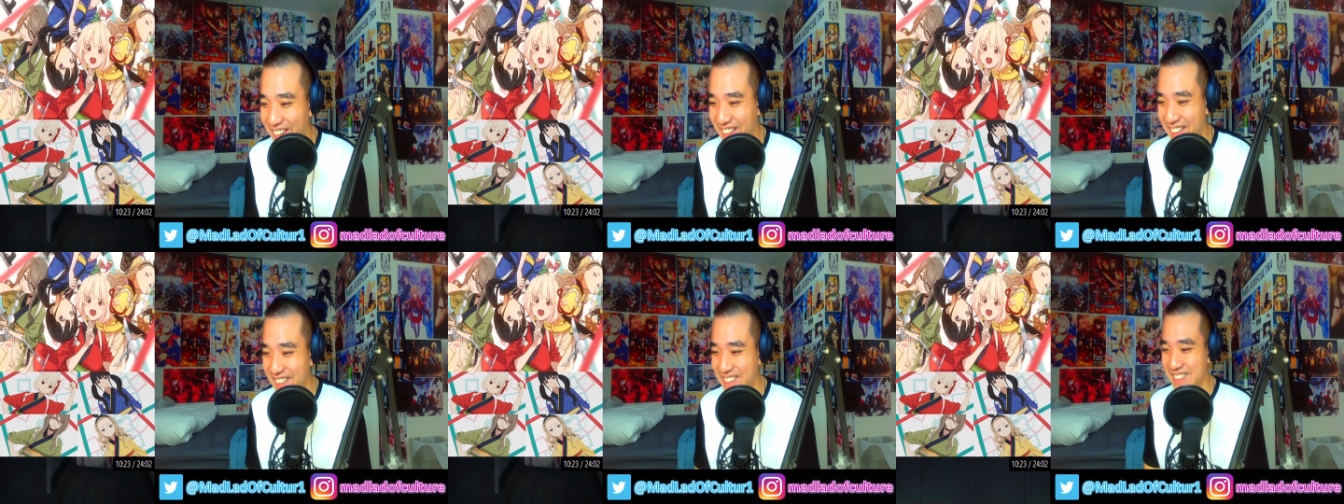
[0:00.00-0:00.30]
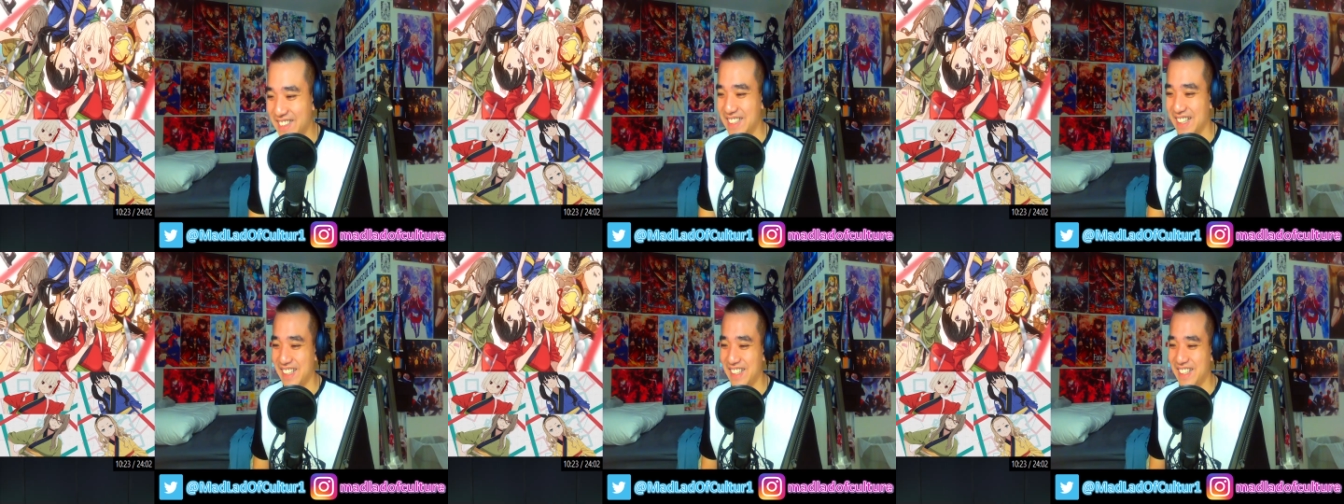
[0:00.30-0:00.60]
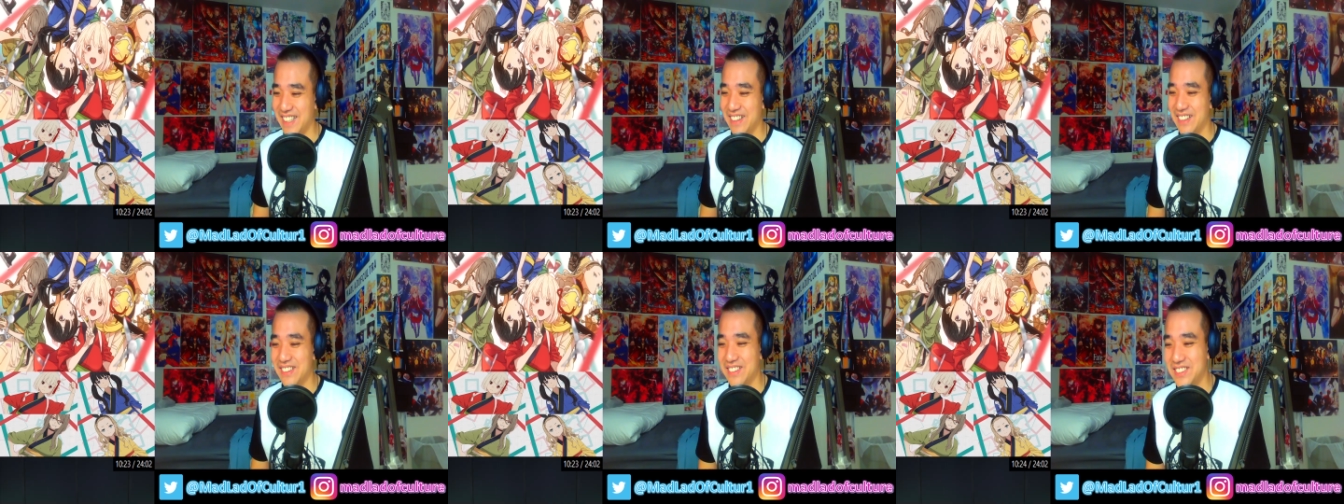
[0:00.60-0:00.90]
look at
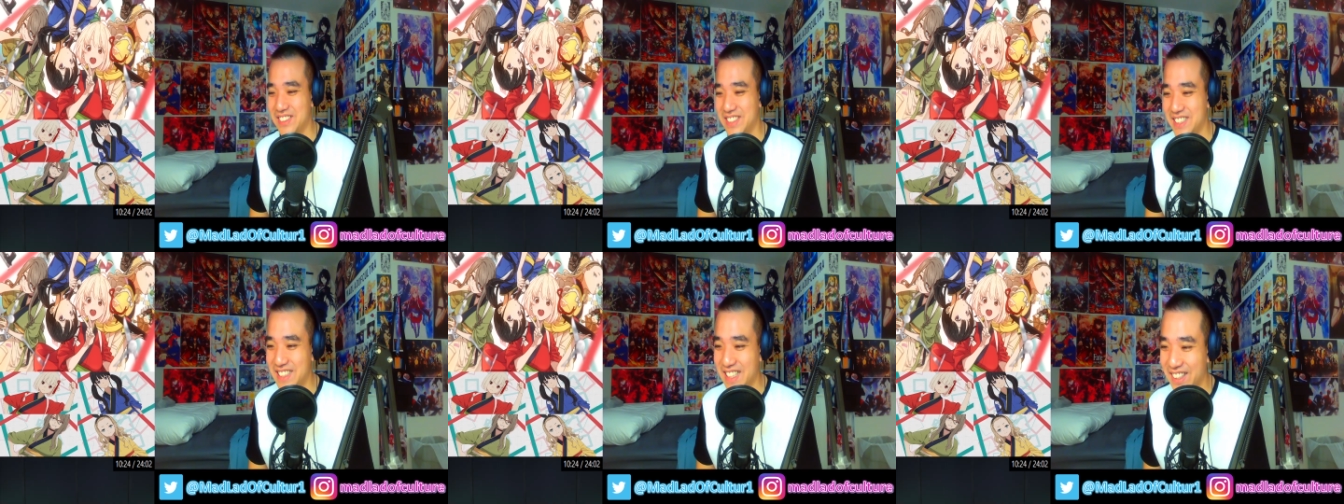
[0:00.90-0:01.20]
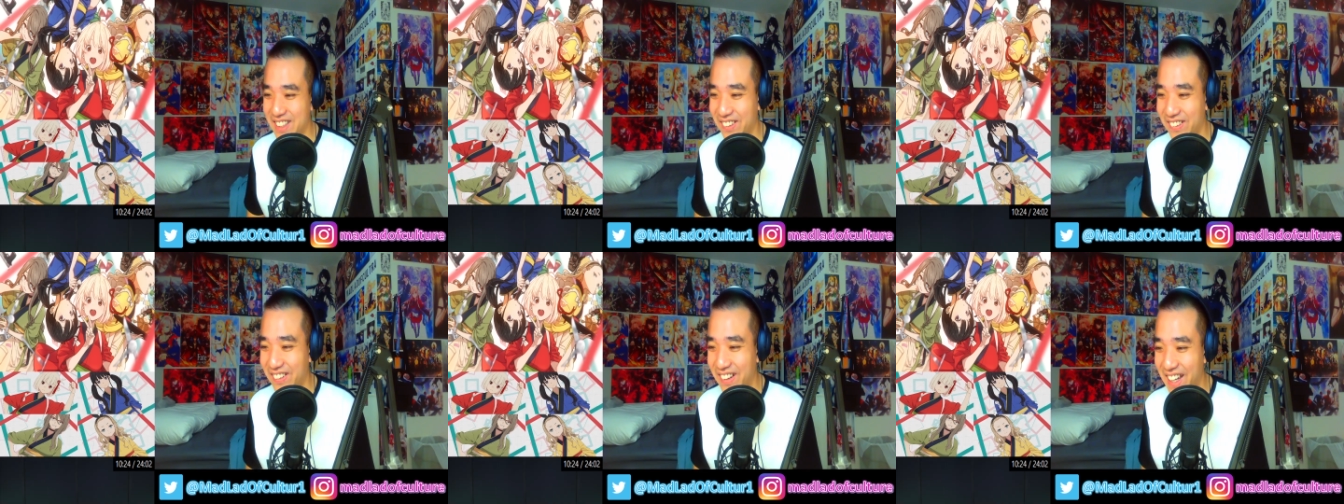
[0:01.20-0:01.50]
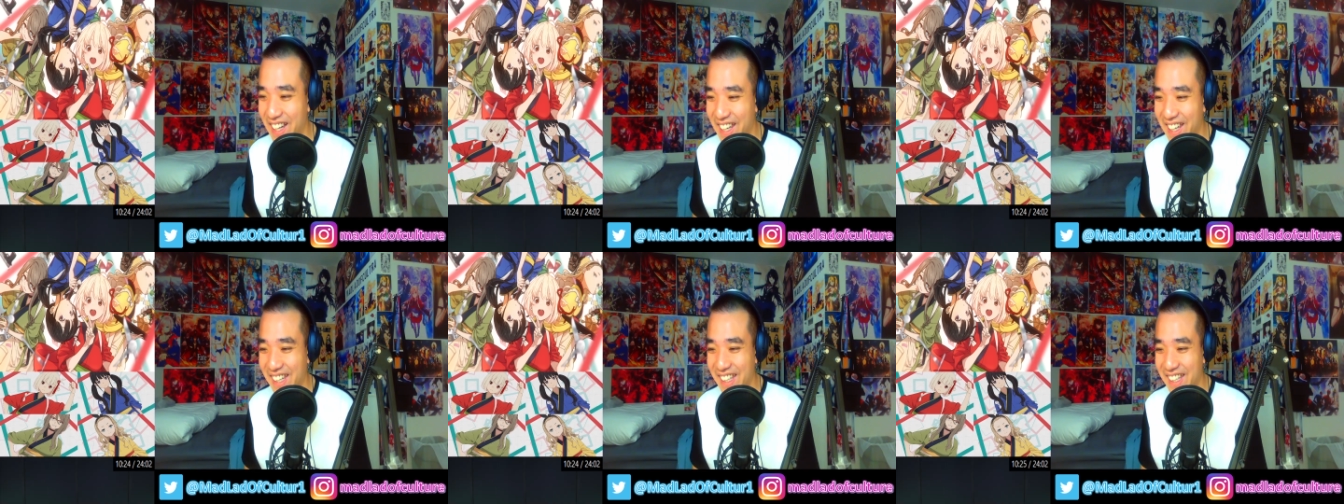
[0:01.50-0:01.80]
Taki, uh, Chisato.
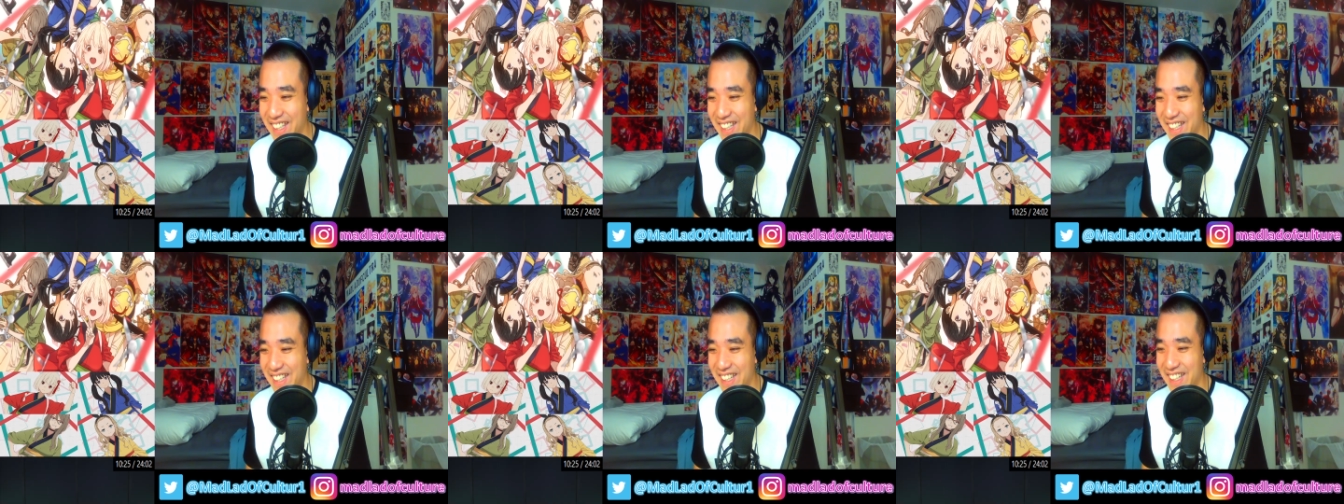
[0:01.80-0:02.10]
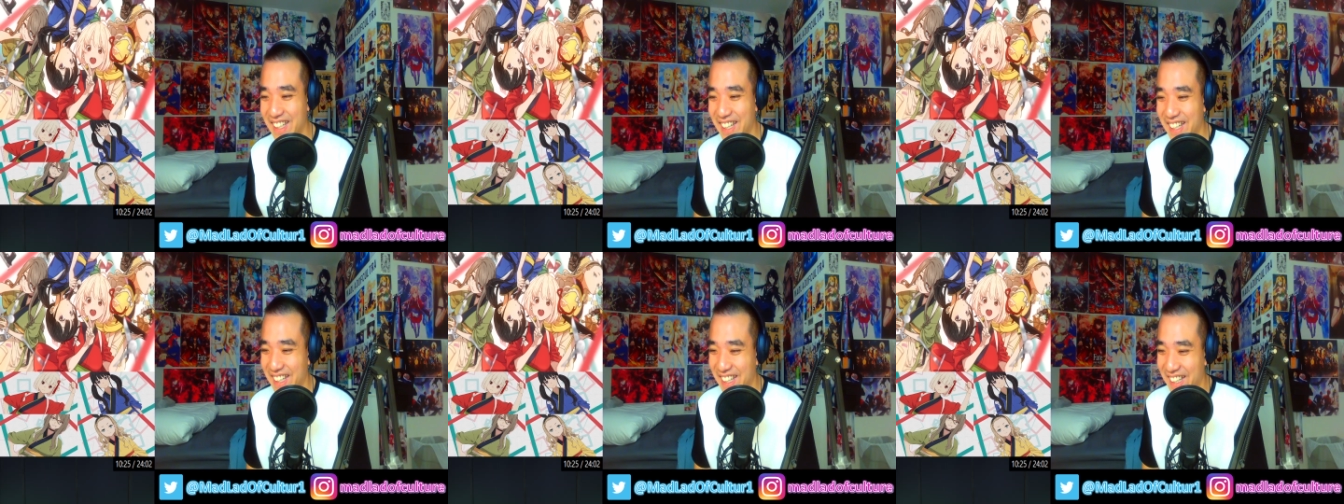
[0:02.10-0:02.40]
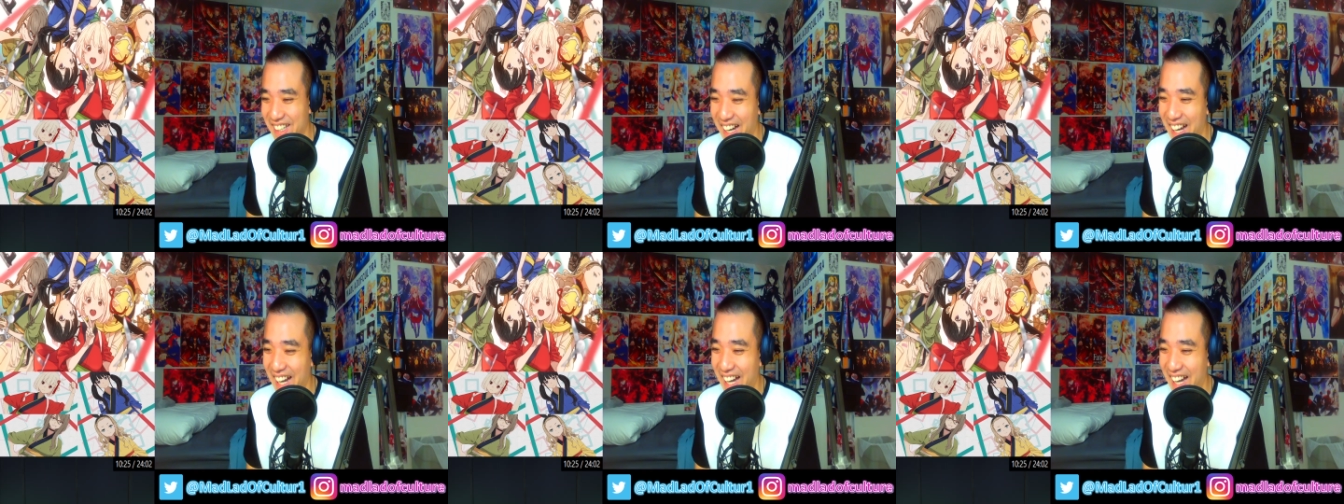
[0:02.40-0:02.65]
Hey!